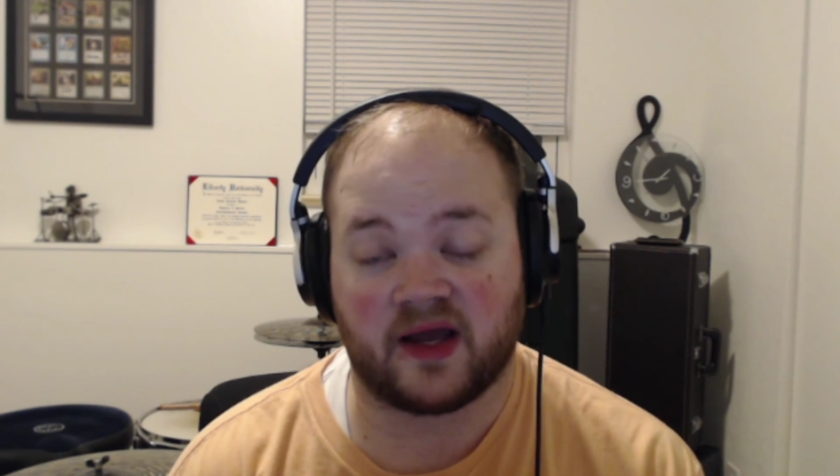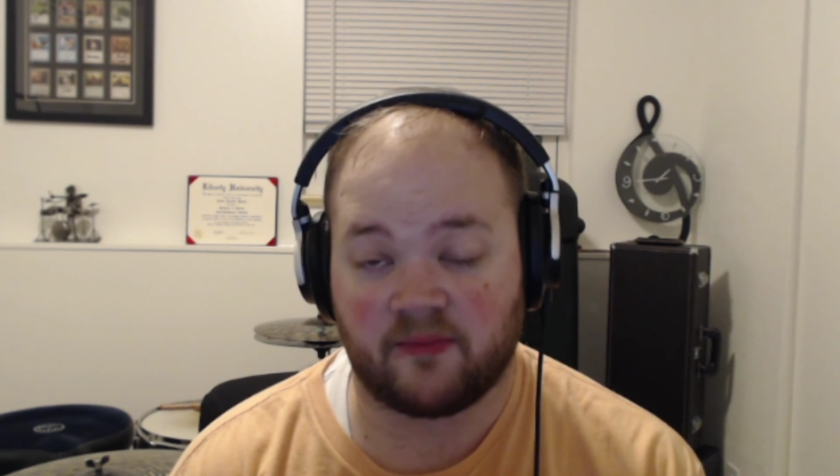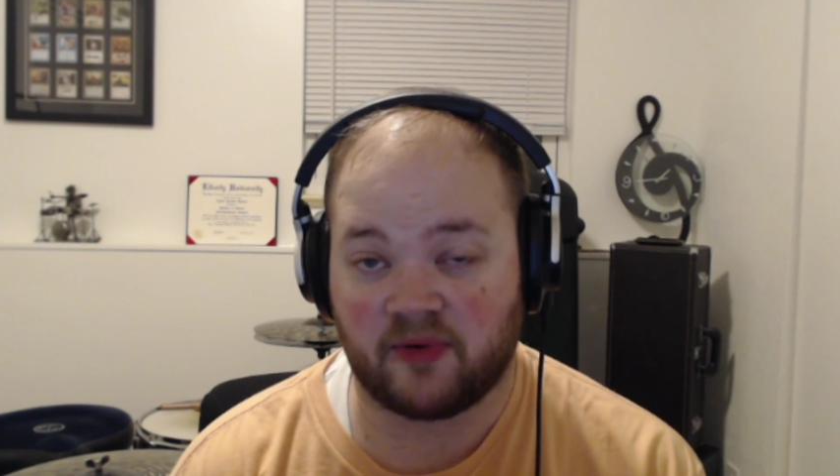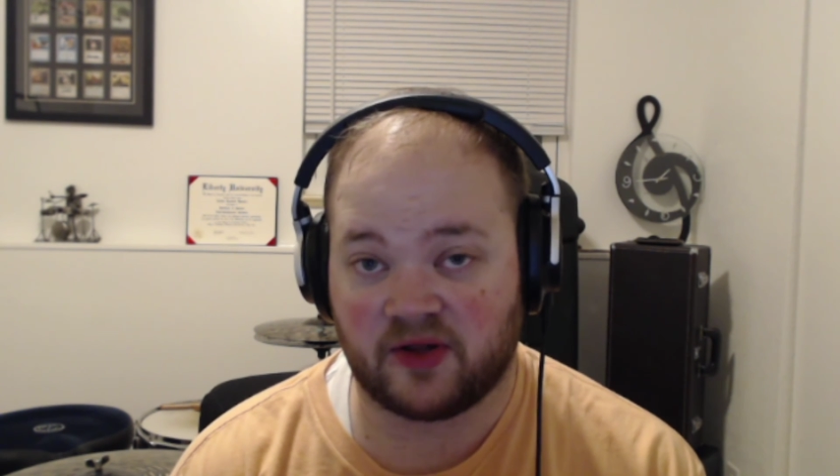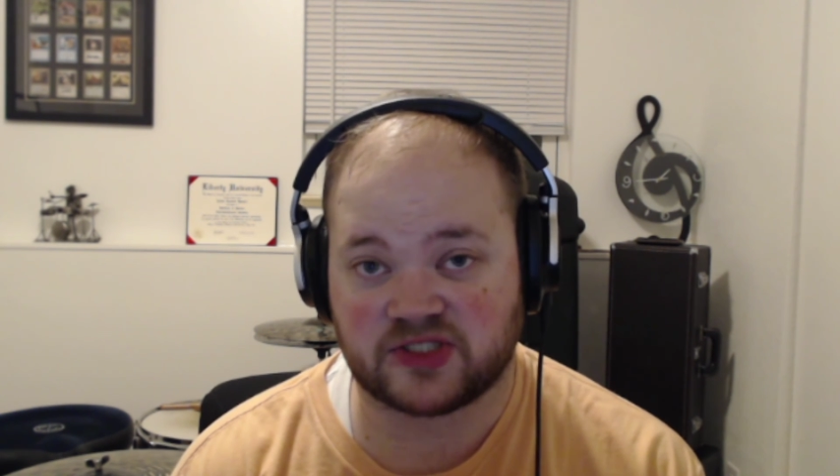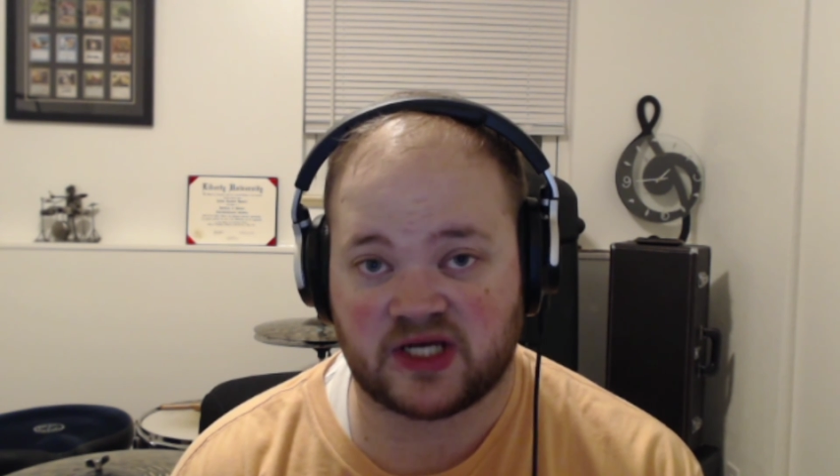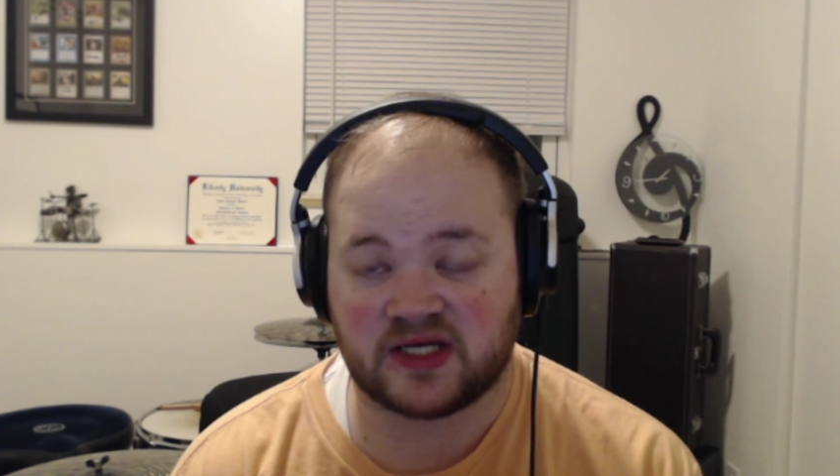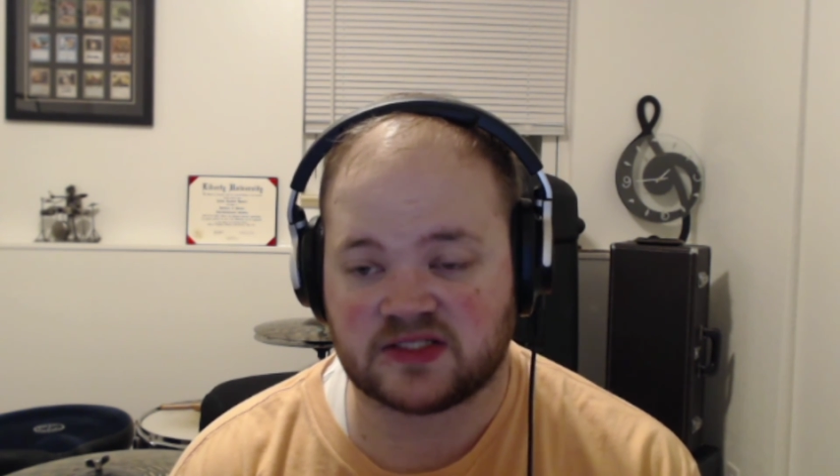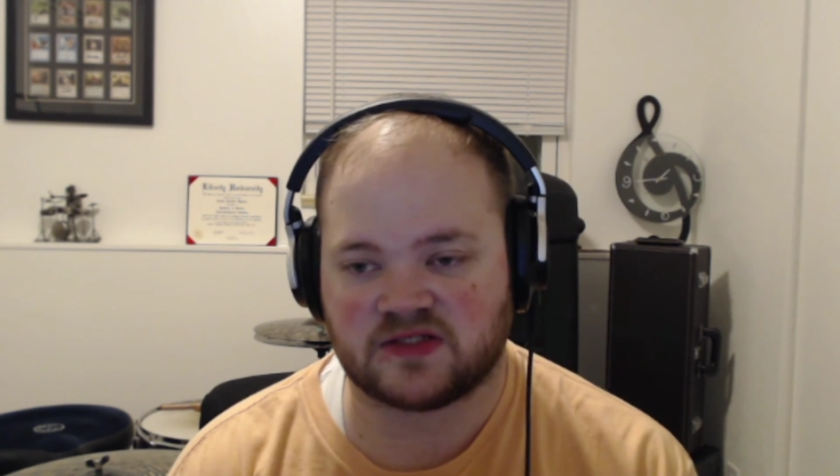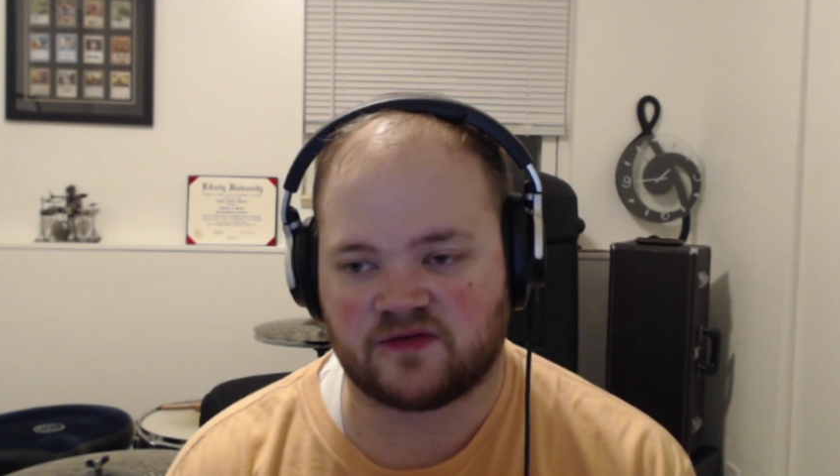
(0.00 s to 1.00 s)
I
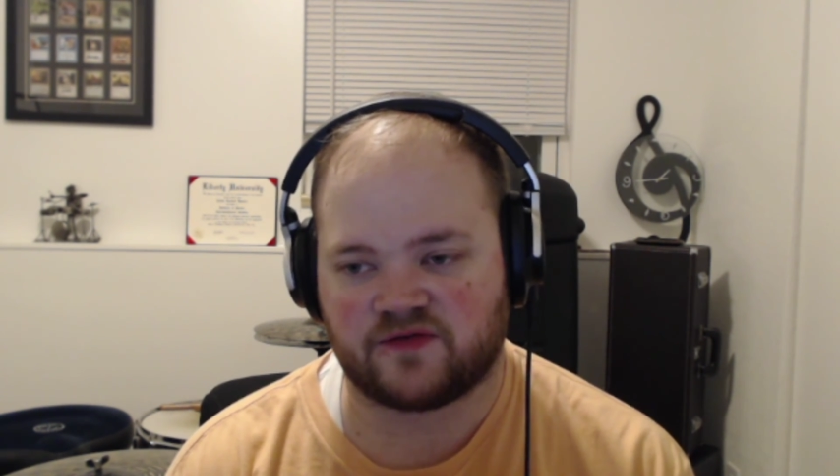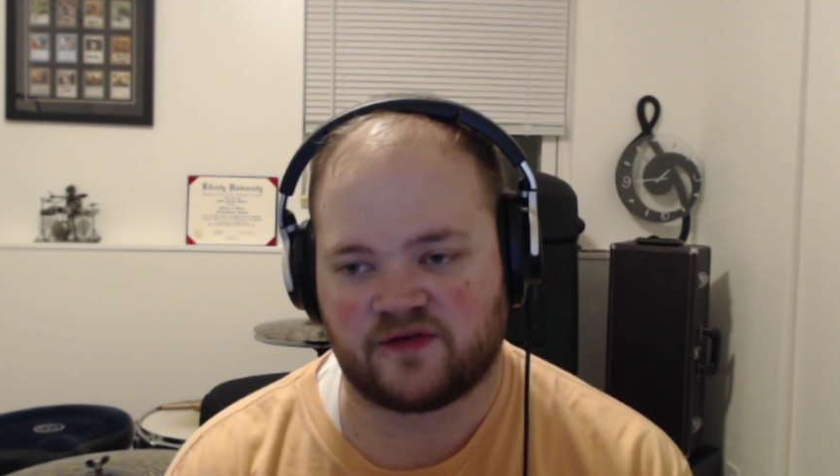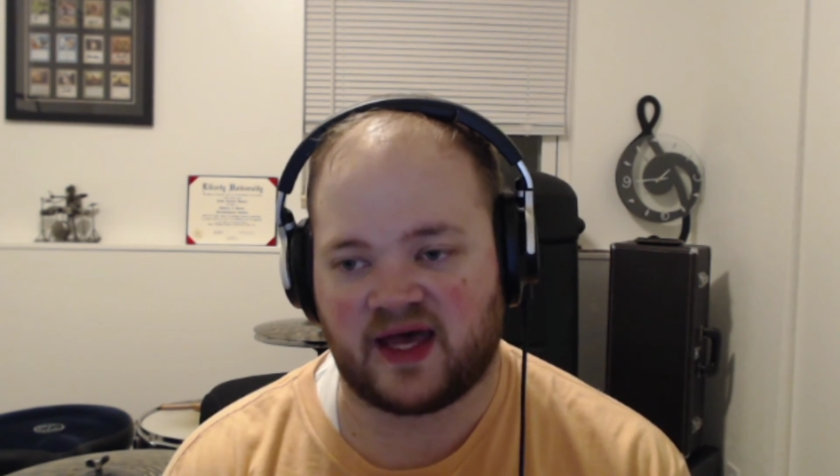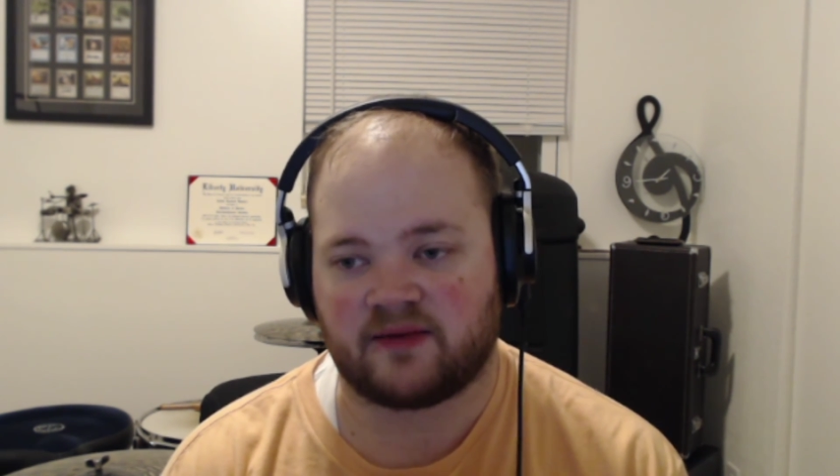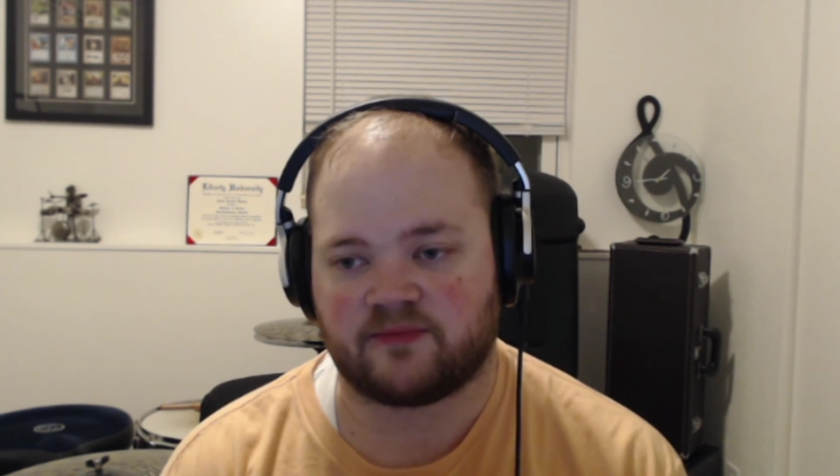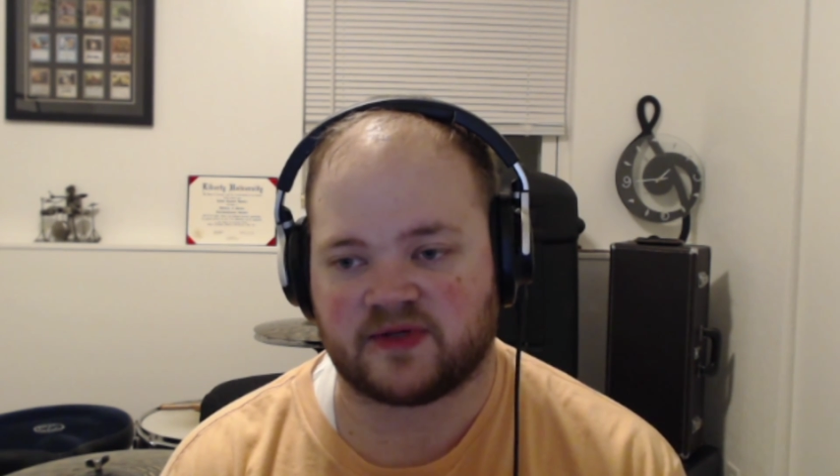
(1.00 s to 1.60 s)
apologize for that,